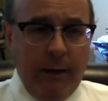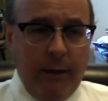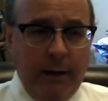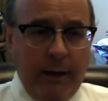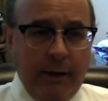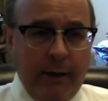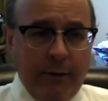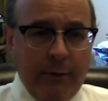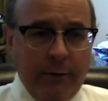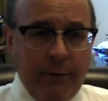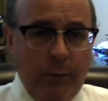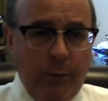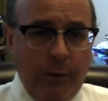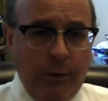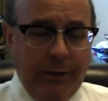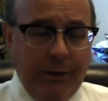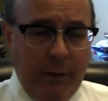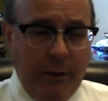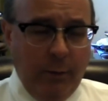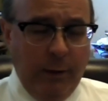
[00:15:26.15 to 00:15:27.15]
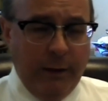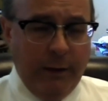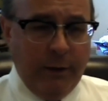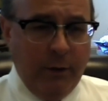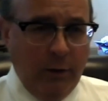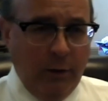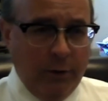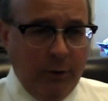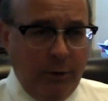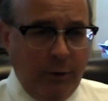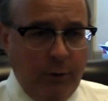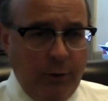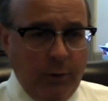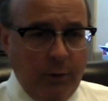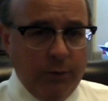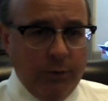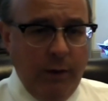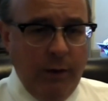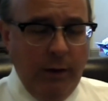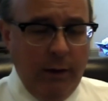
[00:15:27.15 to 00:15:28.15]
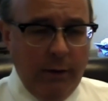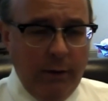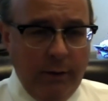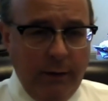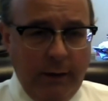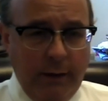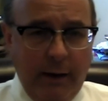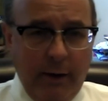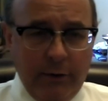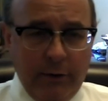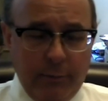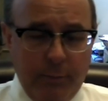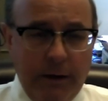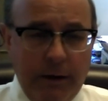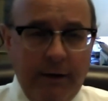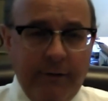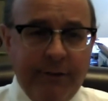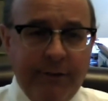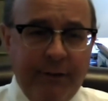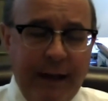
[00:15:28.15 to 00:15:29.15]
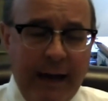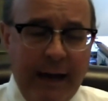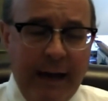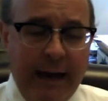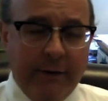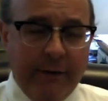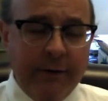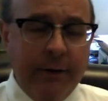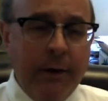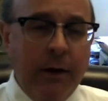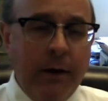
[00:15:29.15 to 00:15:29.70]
and we think we can also use the CARES money for that.